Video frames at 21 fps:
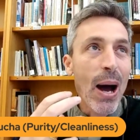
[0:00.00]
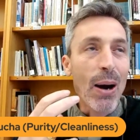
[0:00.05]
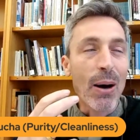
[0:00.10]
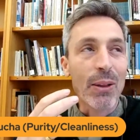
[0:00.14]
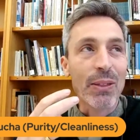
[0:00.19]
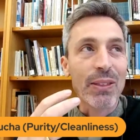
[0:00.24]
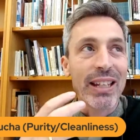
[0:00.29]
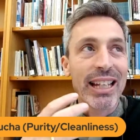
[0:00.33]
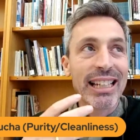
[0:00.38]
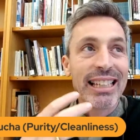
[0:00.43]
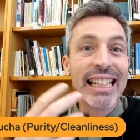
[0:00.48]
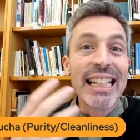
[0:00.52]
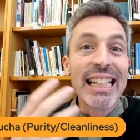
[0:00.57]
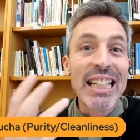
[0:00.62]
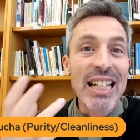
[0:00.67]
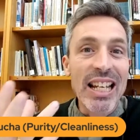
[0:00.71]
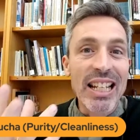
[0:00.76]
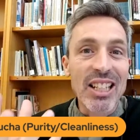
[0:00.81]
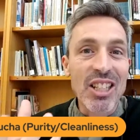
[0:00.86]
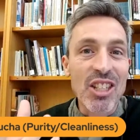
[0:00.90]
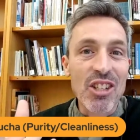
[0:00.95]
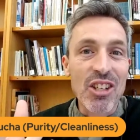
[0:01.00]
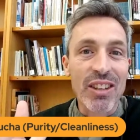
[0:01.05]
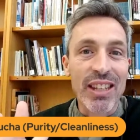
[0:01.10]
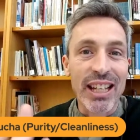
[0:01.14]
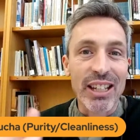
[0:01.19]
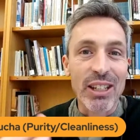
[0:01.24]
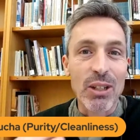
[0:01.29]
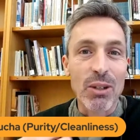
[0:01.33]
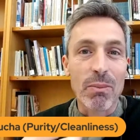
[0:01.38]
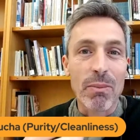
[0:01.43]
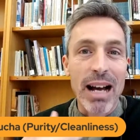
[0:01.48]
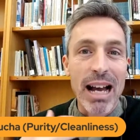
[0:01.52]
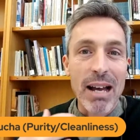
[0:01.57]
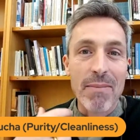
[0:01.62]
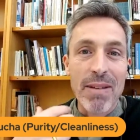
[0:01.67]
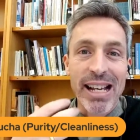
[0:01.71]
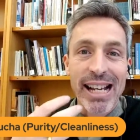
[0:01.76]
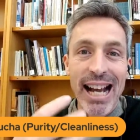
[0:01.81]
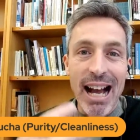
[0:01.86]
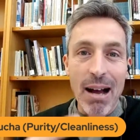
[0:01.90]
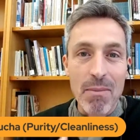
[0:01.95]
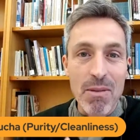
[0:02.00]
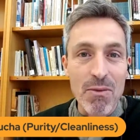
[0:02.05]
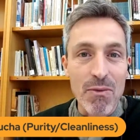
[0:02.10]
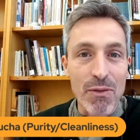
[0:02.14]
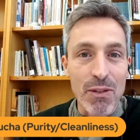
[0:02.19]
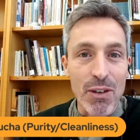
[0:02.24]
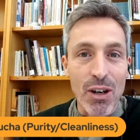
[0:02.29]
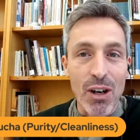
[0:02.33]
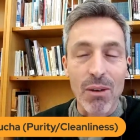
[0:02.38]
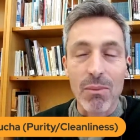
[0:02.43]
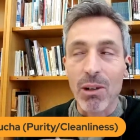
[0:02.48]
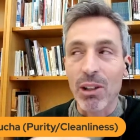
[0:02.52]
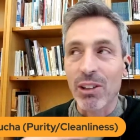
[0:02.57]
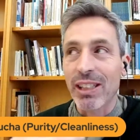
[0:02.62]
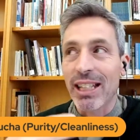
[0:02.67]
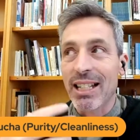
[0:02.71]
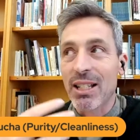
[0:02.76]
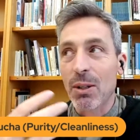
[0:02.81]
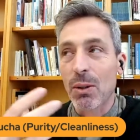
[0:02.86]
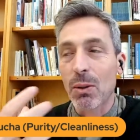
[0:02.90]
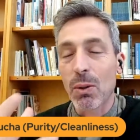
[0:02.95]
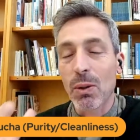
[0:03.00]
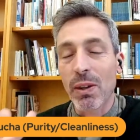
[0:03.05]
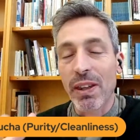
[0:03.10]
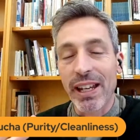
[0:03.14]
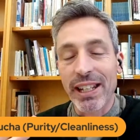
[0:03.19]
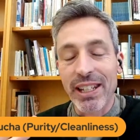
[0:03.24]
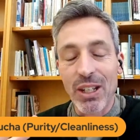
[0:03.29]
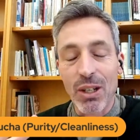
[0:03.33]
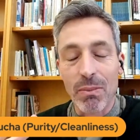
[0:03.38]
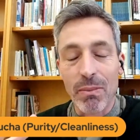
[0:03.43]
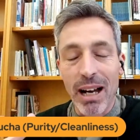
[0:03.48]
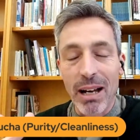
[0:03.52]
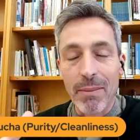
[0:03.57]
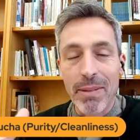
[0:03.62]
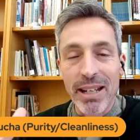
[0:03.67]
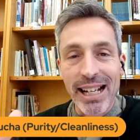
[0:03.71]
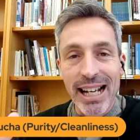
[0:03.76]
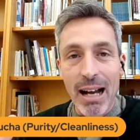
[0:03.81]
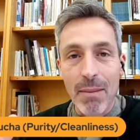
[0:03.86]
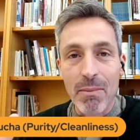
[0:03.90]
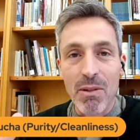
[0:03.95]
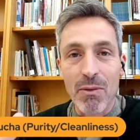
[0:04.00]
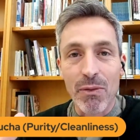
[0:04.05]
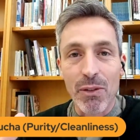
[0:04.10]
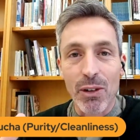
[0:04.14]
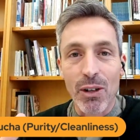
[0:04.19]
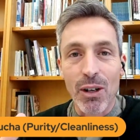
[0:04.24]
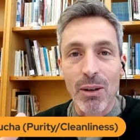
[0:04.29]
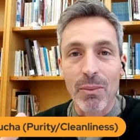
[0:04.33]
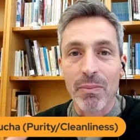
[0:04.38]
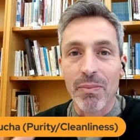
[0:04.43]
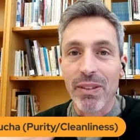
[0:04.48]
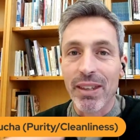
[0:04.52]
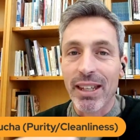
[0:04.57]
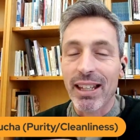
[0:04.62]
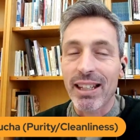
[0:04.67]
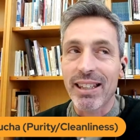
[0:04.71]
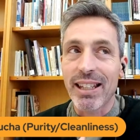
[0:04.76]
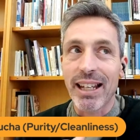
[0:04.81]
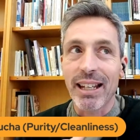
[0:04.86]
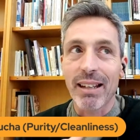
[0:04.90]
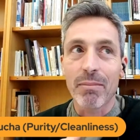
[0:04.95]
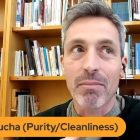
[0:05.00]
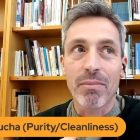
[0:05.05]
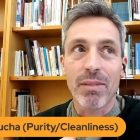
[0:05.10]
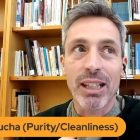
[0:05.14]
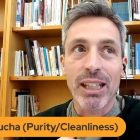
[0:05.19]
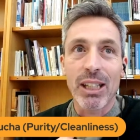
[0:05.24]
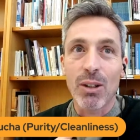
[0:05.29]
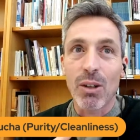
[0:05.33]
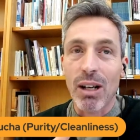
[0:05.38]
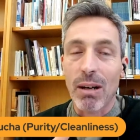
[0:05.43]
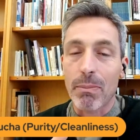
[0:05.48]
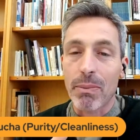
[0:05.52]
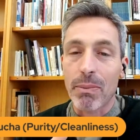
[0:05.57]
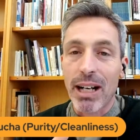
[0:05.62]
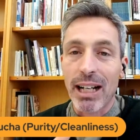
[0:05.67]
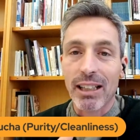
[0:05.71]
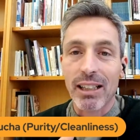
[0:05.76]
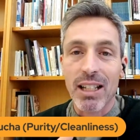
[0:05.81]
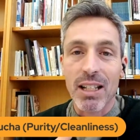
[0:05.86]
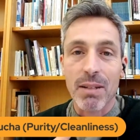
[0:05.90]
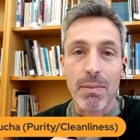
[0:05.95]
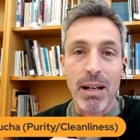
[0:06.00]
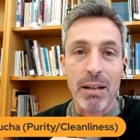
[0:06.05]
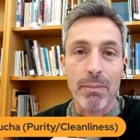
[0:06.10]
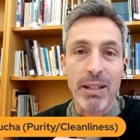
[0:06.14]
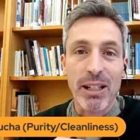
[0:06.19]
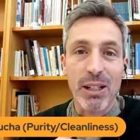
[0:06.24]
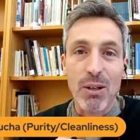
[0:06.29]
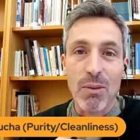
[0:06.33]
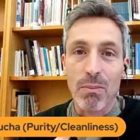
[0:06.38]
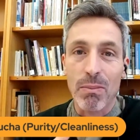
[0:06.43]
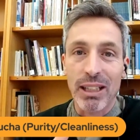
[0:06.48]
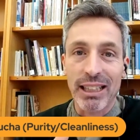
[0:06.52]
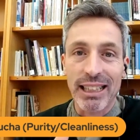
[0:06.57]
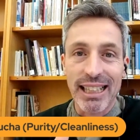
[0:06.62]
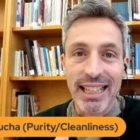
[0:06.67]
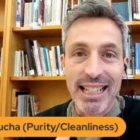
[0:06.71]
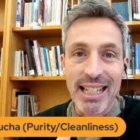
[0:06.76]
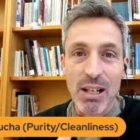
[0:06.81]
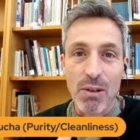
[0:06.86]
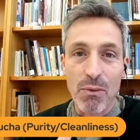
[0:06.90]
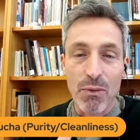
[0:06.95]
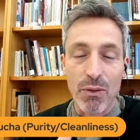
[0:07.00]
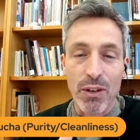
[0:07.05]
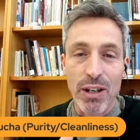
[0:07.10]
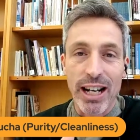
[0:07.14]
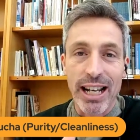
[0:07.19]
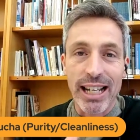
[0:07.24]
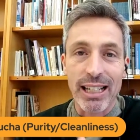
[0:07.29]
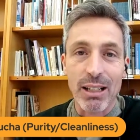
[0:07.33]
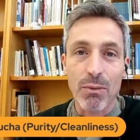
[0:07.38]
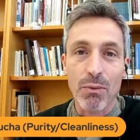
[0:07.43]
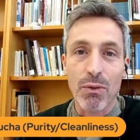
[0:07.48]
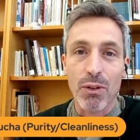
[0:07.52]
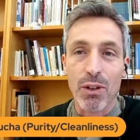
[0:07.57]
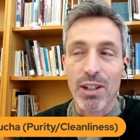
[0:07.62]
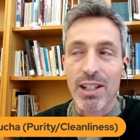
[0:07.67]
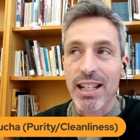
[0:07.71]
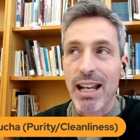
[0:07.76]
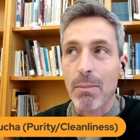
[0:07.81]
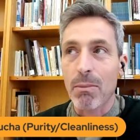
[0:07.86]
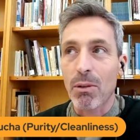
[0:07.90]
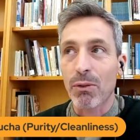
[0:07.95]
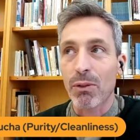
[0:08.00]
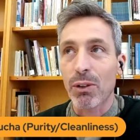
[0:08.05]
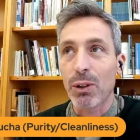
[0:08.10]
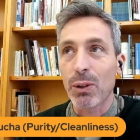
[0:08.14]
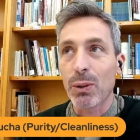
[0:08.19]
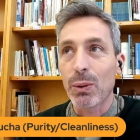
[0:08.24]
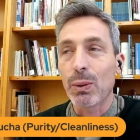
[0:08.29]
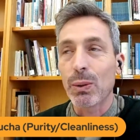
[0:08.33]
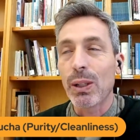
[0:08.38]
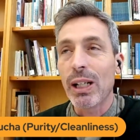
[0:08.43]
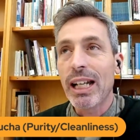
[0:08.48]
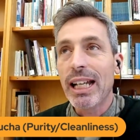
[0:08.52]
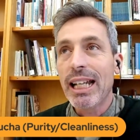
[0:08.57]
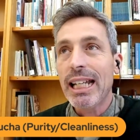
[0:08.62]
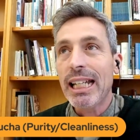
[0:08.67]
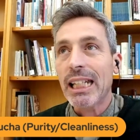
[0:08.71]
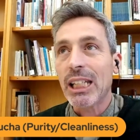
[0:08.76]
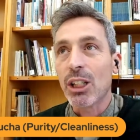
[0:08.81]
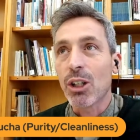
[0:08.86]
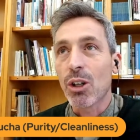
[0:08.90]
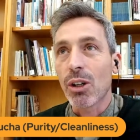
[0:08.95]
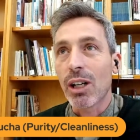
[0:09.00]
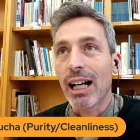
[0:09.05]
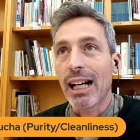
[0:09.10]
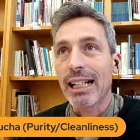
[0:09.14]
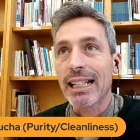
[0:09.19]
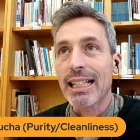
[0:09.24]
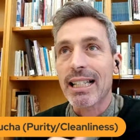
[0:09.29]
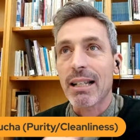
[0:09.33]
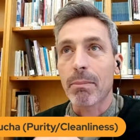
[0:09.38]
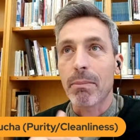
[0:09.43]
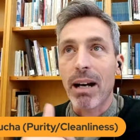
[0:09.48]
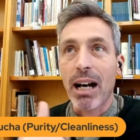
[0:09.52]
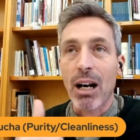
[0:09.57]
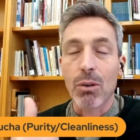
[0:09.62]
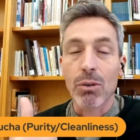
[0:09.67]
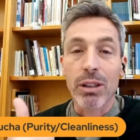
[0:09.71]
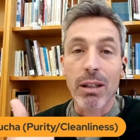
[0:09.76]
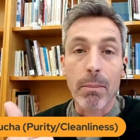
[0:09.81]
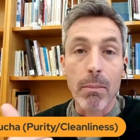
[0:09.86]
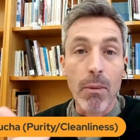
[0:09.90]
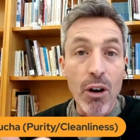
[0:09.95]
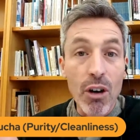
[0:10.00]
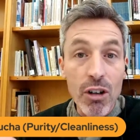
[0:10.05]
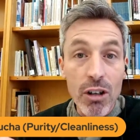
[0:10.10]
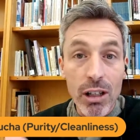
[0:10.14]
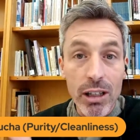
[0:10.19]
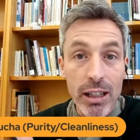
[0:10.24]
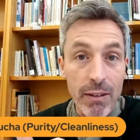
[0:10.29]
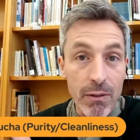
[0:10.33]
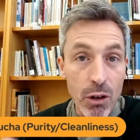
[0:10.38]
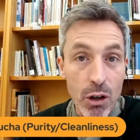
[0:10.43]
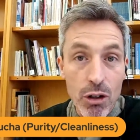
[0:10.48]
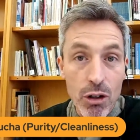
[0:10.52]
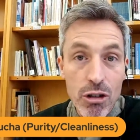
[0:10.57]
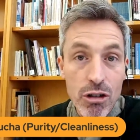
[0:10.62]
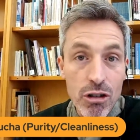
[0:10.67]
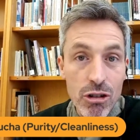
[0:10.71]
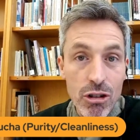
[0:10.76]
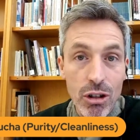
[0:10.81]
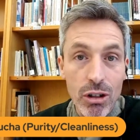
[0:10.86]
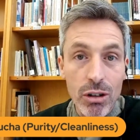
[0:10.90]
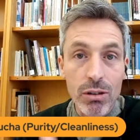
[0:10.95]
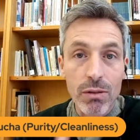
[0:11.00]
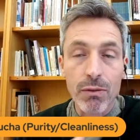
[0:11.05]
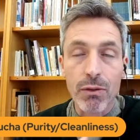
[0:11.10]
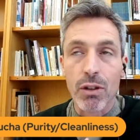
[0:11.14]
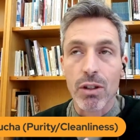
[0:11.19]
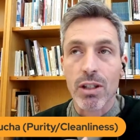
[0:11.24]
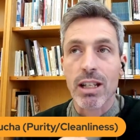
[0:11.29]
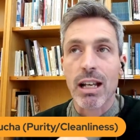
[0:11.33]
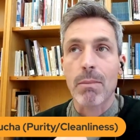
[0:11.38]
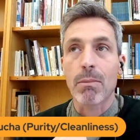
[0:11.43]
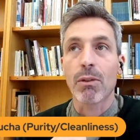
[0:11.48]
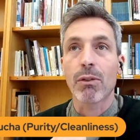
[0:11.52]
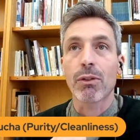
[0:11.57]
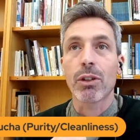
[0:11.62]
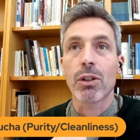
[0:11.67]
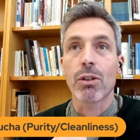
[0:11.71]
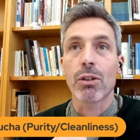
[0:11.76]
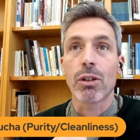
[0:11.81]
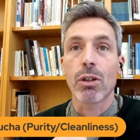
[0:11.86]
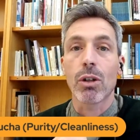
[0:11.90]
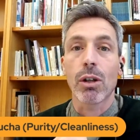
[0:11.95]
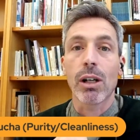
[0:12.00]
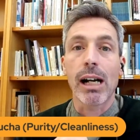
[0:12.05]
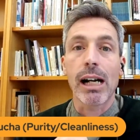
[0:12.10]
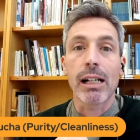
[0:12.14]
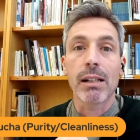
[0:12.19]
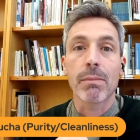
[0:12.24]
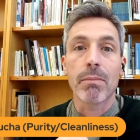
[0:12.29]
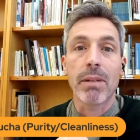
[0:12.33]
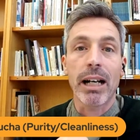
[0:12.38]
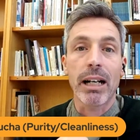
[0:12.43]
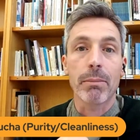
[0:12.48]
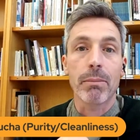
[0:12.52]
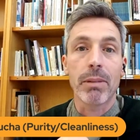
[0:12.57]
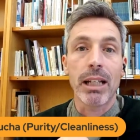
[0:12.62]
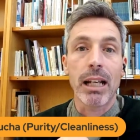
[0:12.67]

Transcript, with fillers: on the lineage that you might be coming from on the school that you might be coming from the yoga practice might be completely different for some of you yoga it's about devo- devotion for some of you yoga might